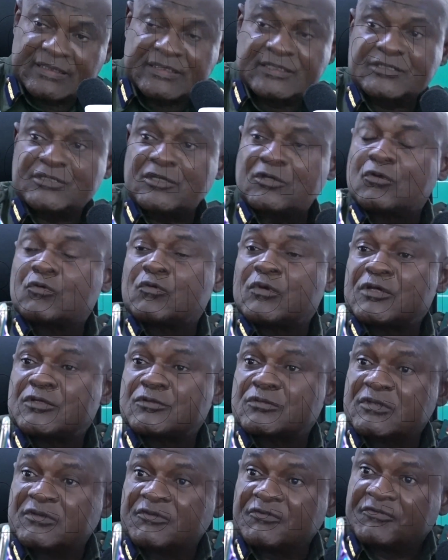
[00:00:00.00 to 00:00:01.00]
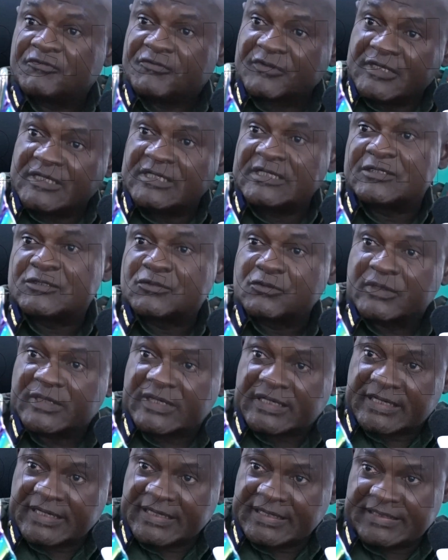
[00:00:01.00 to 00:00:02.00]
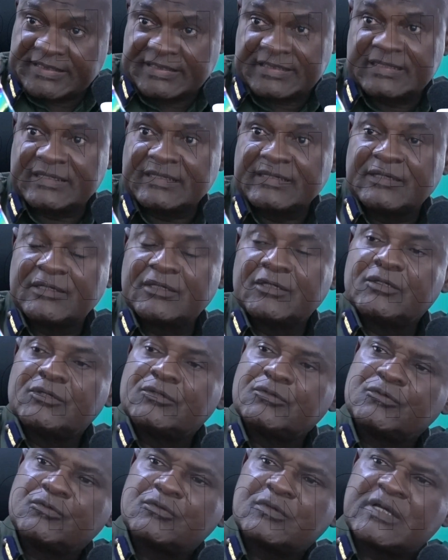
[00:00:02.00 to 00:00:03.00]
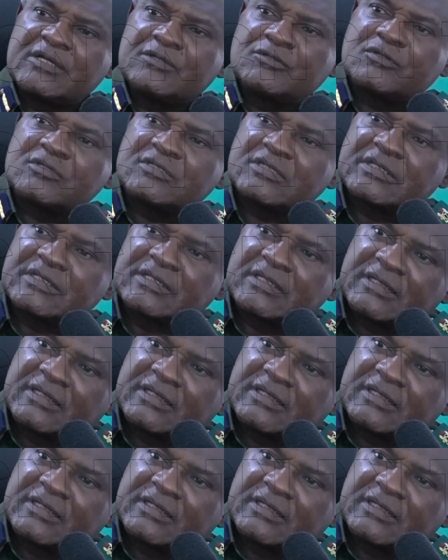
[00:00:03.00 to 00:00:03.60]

Instead of going to the field to kill, you can just